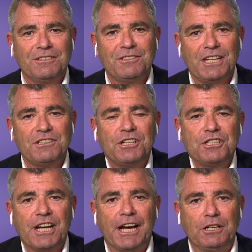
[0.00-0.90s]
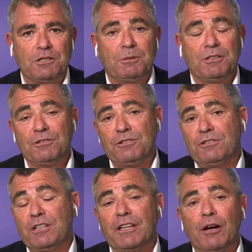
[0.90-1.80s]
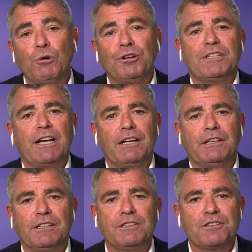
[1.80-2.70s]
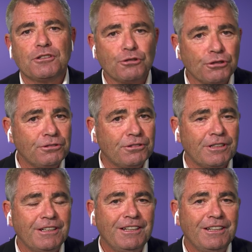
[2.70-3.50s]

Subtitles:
sex educators because you said they weren't telling kids the truth.